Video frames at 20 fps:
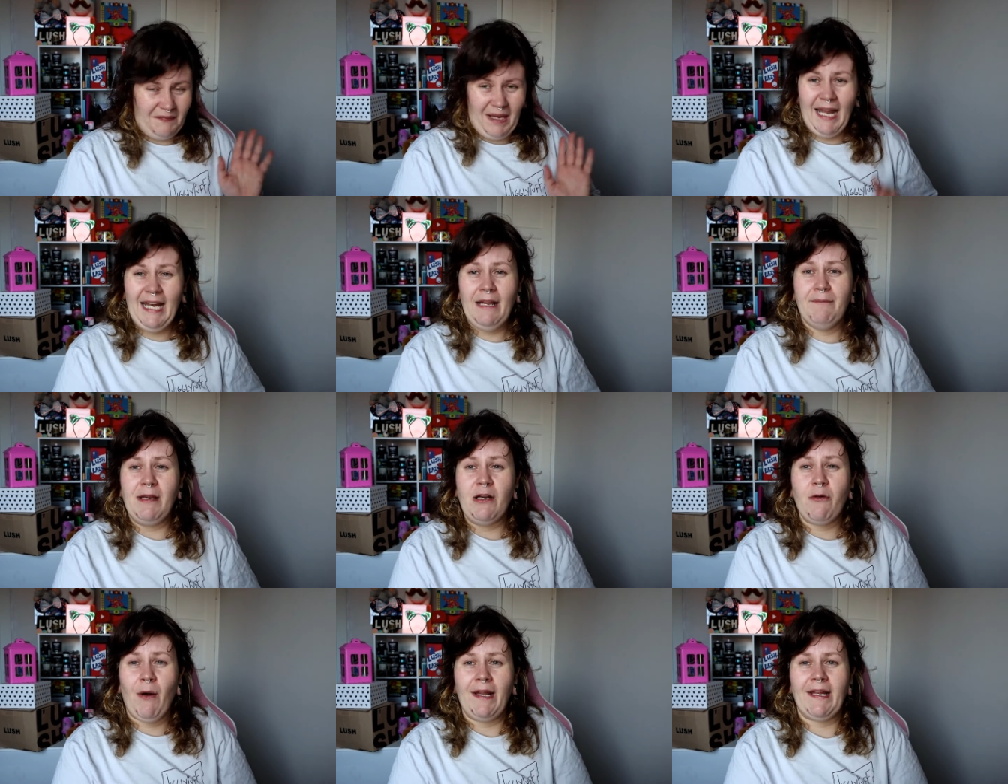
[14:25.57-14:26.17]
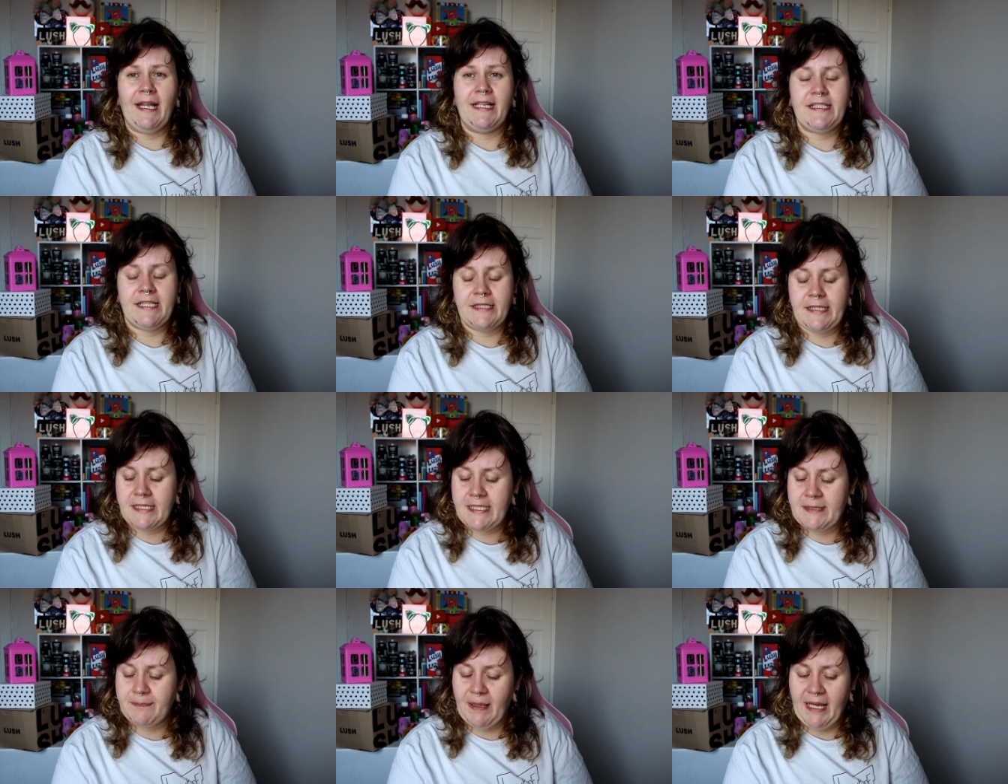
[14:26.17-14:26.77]
and it'd be quite nice to
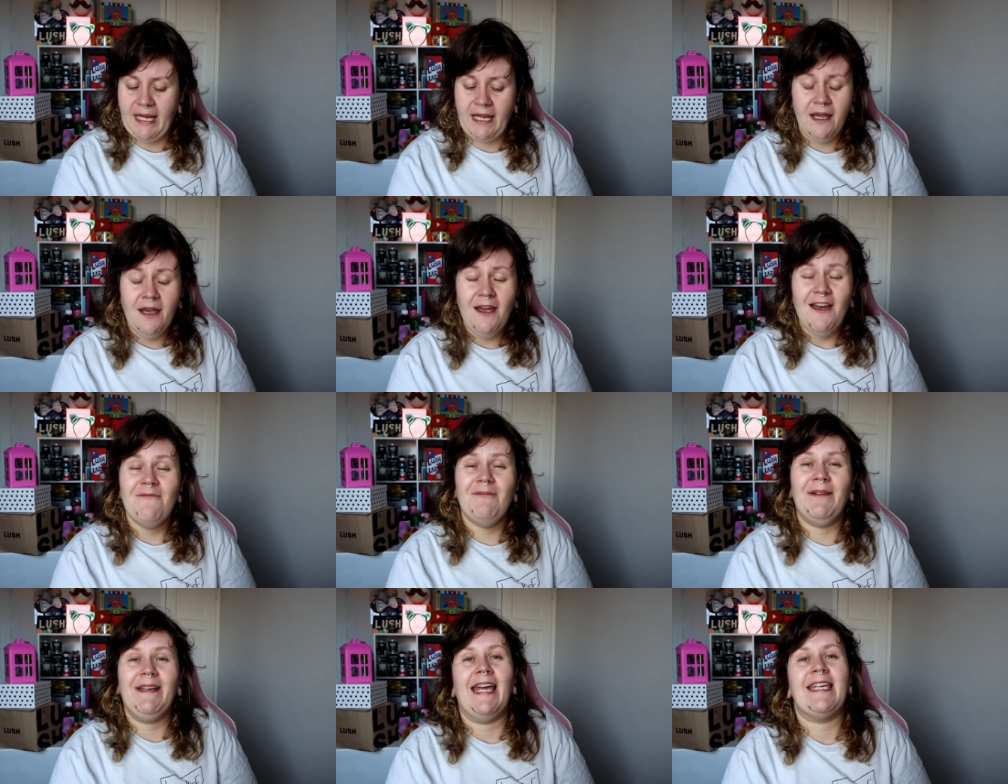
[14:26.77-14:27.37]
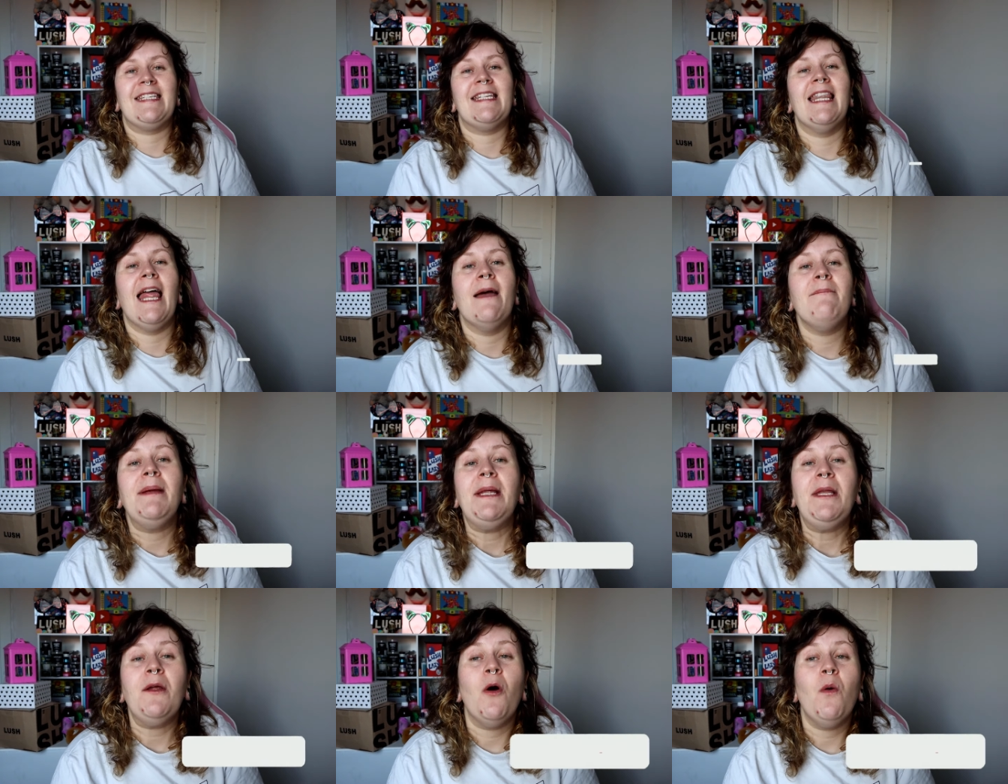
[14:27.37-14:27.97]
display. But yes,
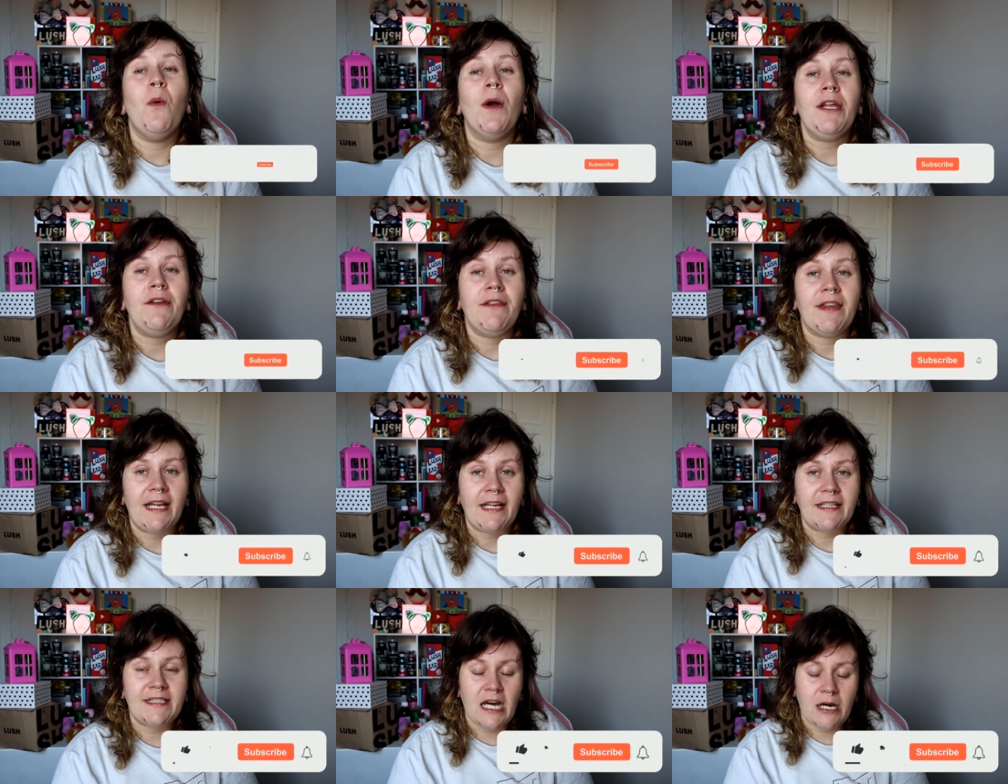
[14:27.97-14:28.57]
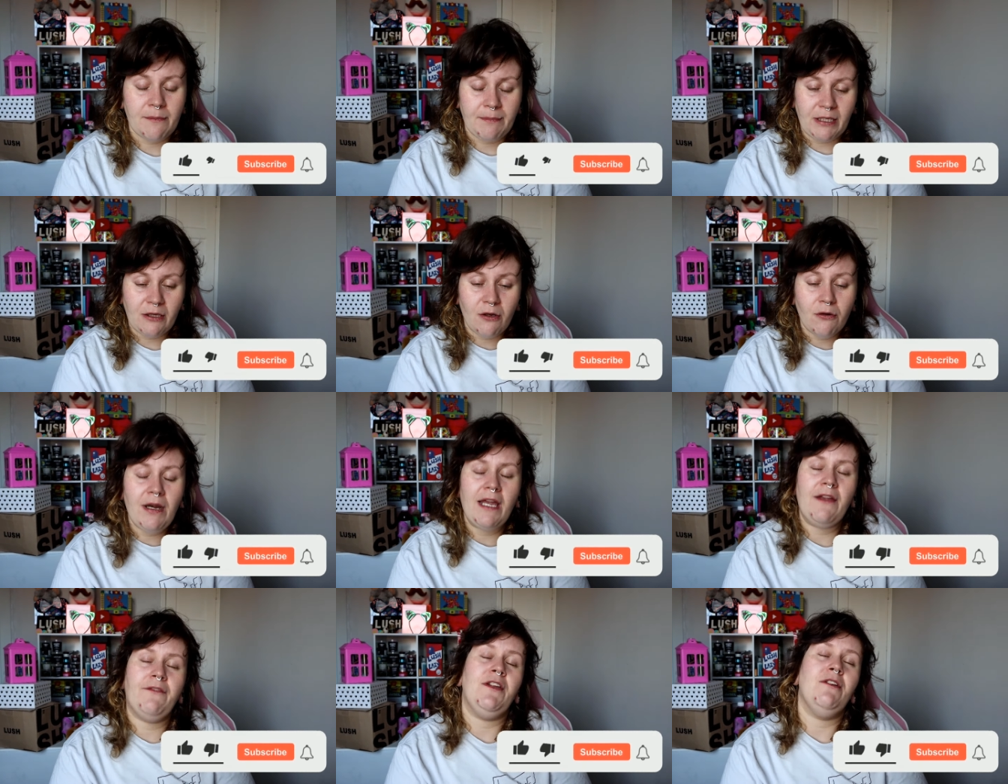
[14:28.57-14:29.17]
let me know what you think down
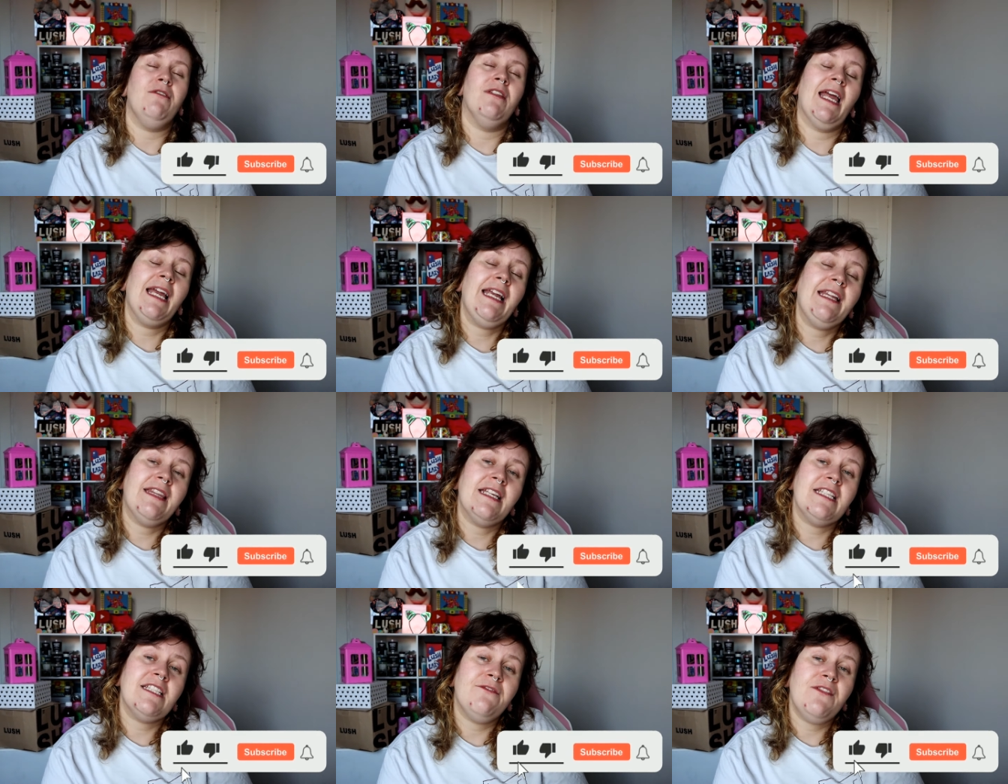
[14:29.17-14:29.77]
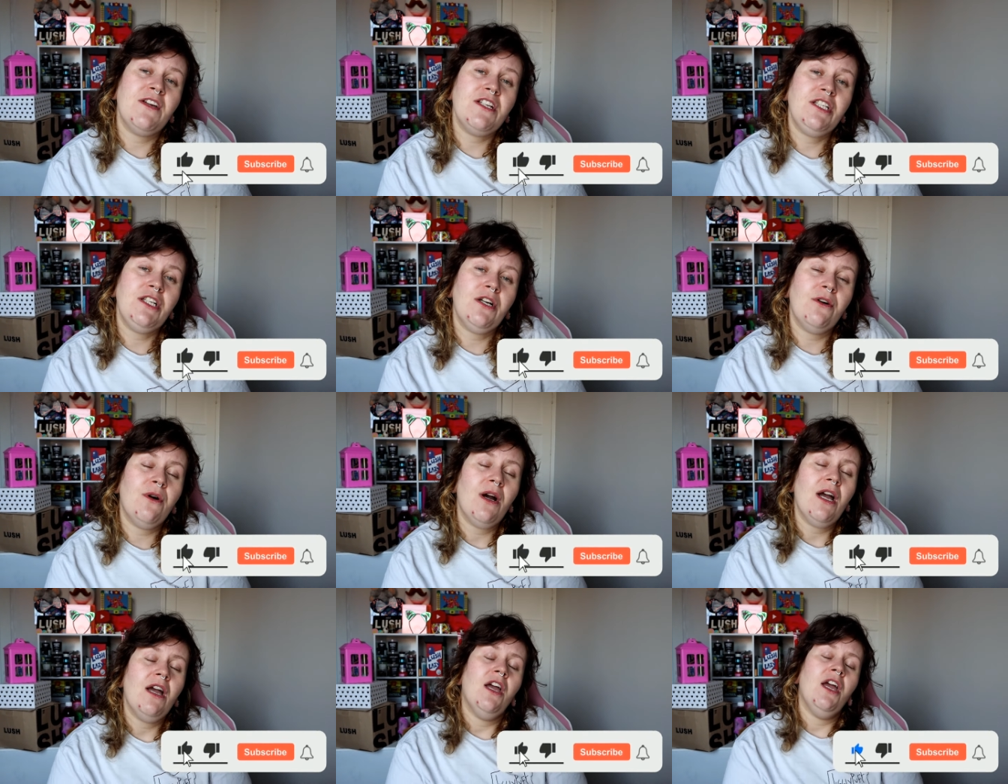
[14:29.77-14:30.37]
below. If you liked this
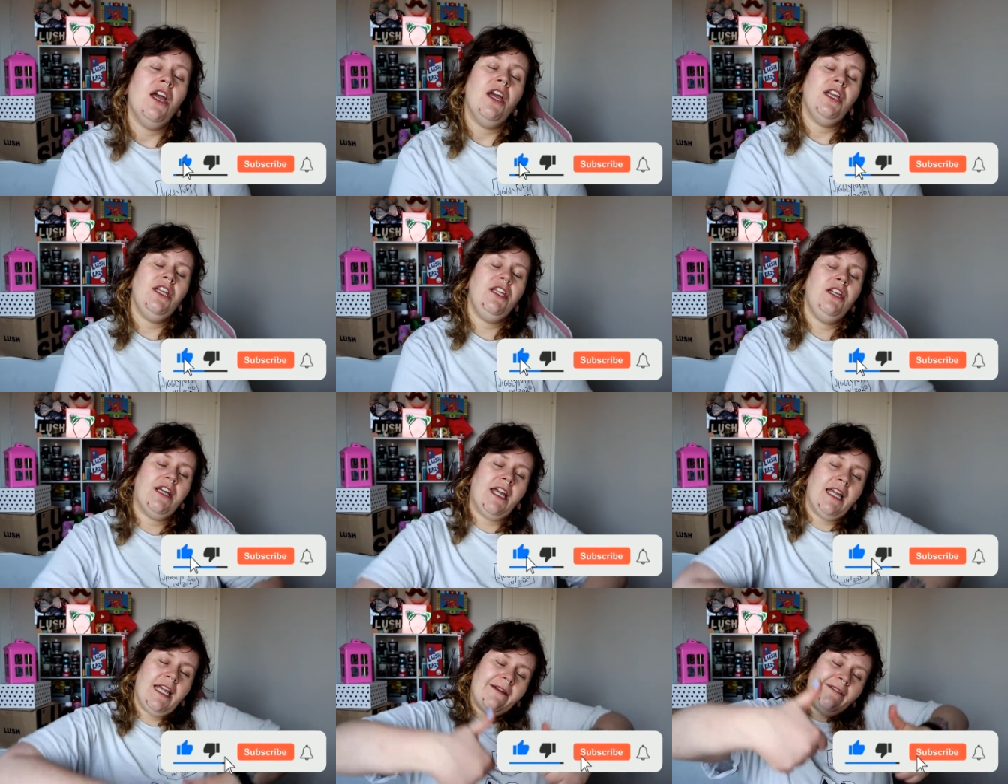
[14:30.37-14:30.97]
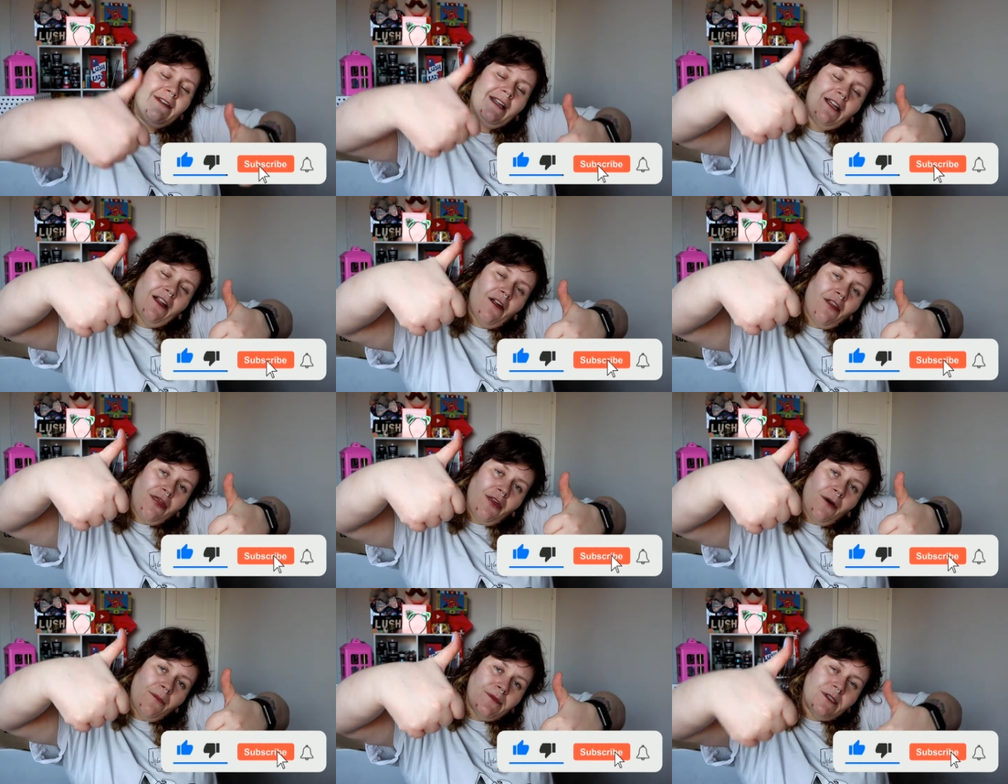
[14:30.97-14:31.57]
video, you can give it a little
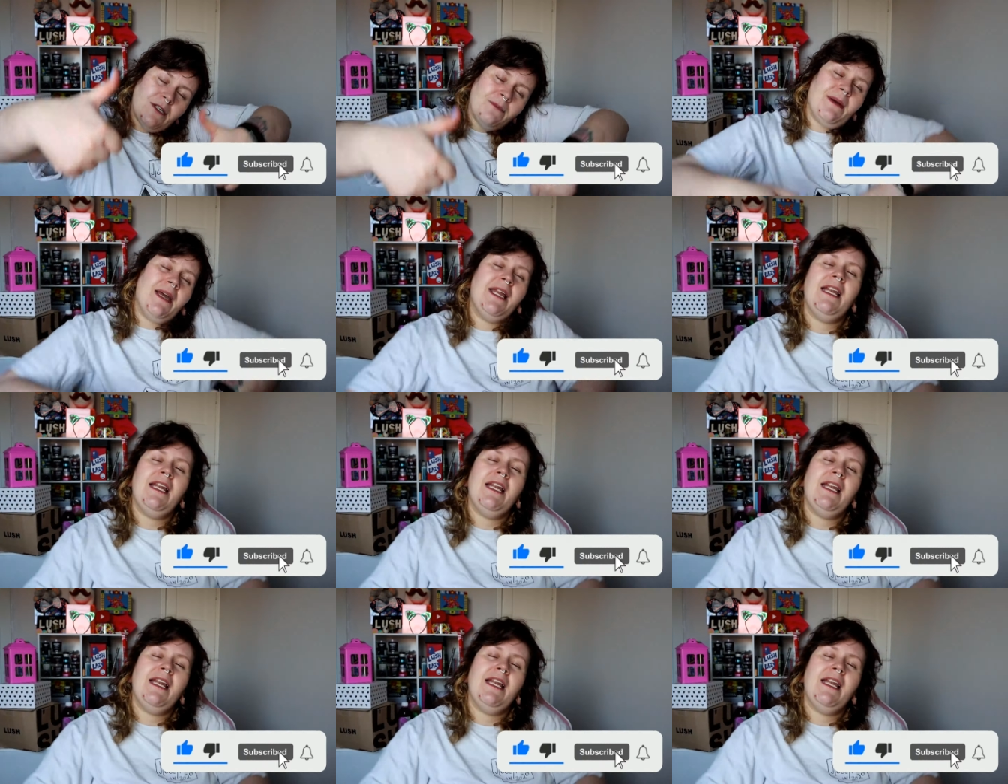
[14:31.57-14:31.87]
thumbs up.